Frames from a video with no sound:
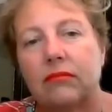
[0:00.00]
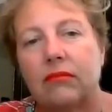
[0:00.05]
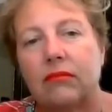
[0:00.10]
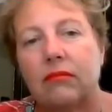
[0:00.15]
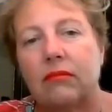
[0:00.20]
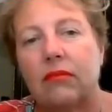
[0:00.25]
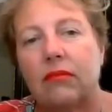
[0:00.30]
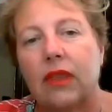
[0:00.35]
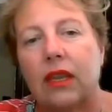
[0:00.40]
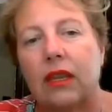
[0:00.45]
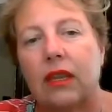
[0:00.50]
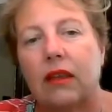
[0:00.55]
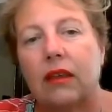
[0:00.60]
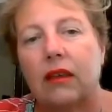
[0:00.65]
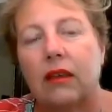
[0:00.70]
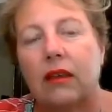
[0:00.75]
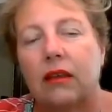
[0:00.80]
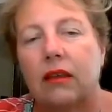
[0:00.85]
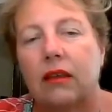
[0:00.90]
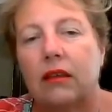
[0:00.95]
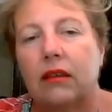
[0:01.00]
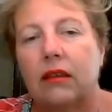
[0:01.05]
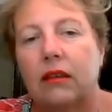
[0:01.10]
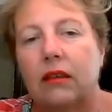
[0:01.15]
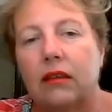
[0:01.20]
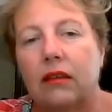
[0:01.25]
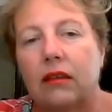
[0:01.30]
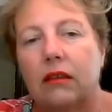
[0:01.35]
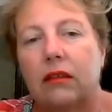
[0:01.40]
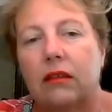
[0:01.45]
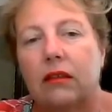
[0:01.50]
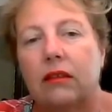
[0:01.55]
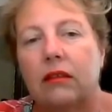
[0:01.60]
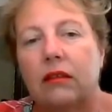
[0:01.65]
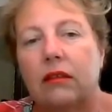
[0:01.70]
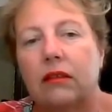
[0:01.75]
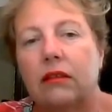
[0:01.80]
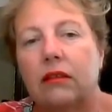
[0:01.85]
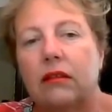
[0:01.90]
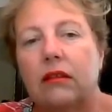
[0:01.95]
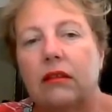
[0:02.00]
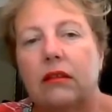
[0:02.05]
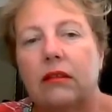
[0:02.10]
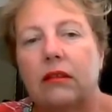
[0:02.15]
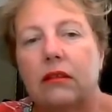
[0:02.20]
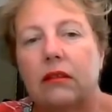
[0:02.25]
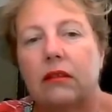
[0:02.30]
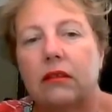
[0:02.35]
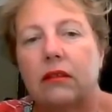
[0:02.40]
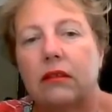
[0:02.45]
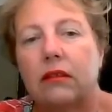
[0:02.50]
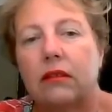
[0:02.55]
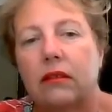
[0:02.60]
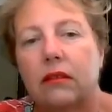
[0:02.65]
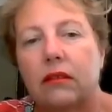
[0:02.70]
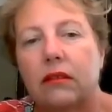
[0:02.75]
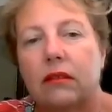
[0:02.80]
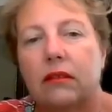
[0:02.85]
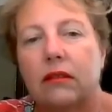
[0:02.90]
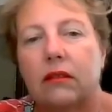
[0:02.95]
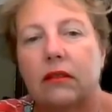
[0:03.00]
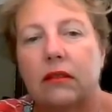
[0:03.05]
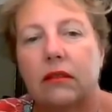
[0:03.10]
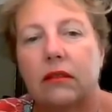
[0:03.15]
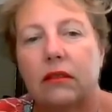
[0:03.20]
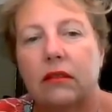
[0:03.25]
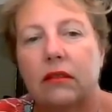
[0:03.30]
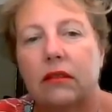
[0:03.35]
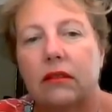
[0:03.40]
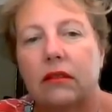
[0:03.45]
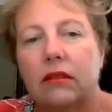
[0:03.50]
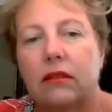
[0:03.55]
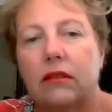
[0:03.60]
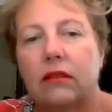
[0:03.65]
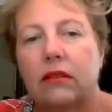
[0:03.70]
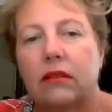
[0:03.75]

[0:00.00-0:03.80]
(not speaking)